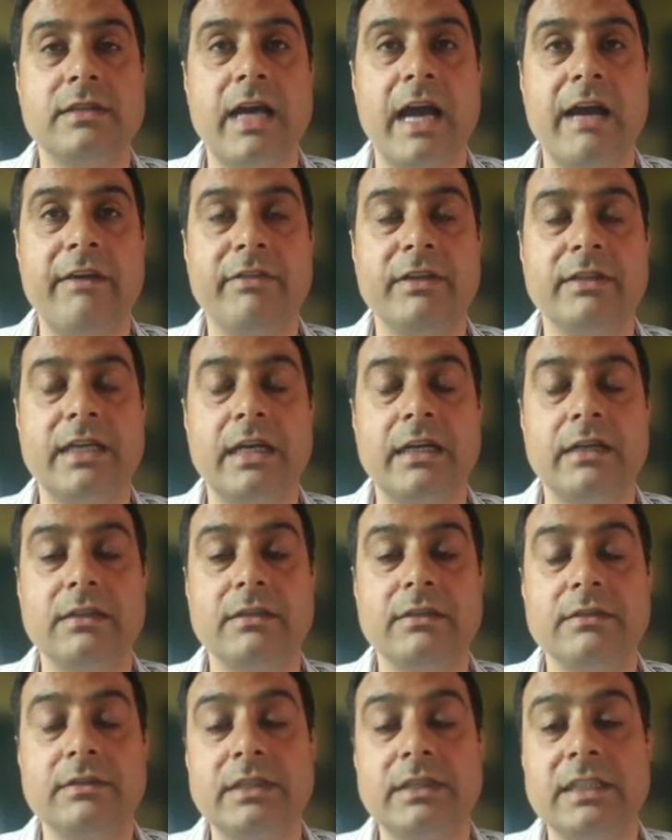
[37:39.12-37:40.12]
the havoc that
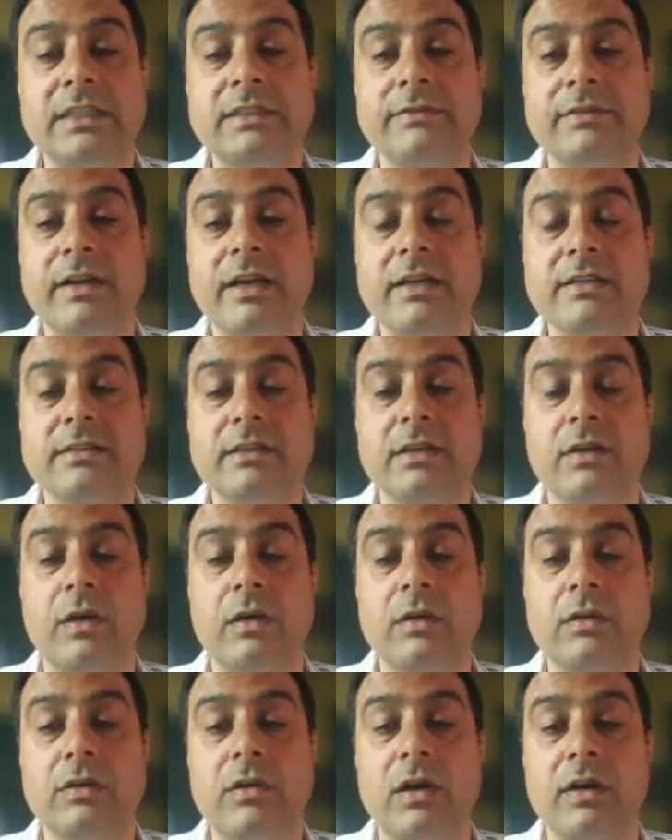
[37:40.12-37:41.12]
these floods
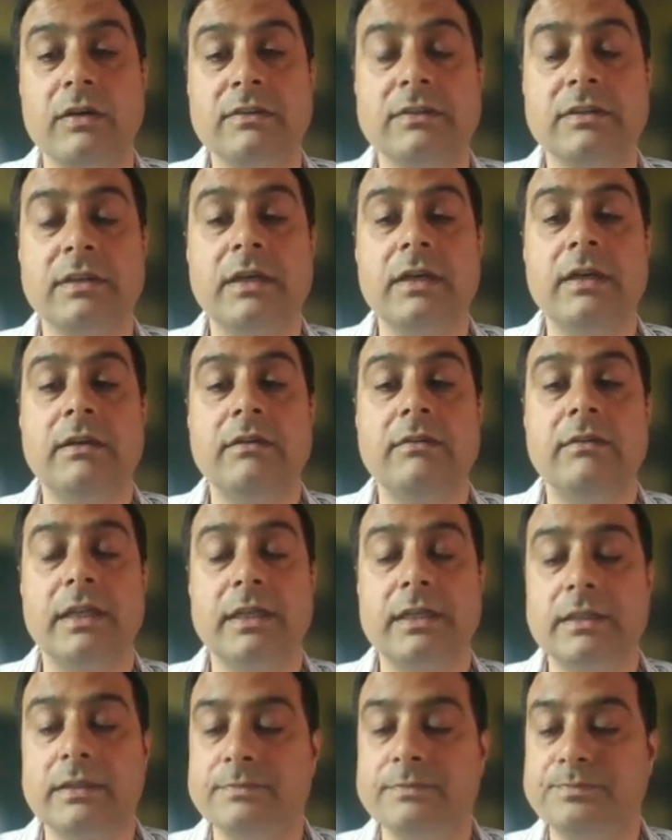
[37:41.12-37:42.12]
cause
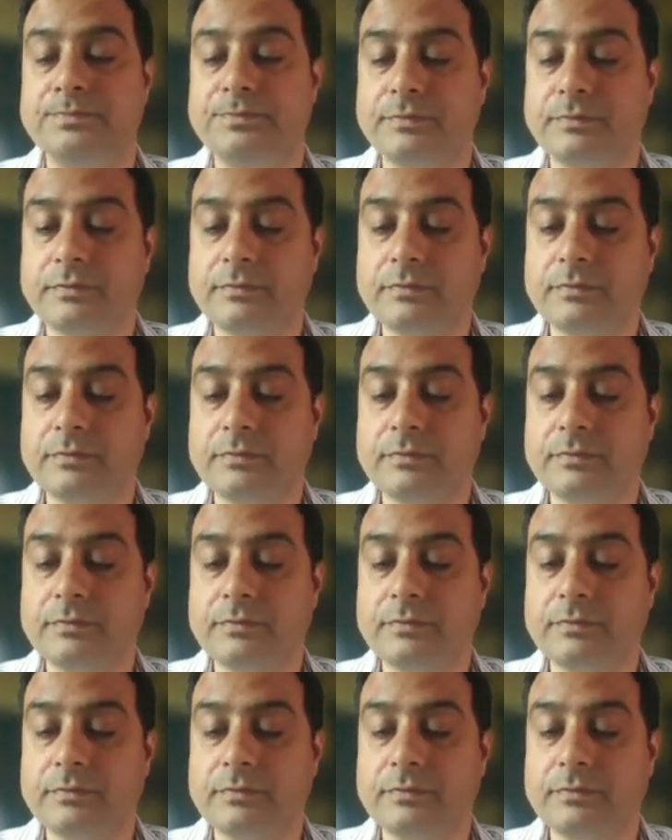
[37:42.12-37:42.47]
when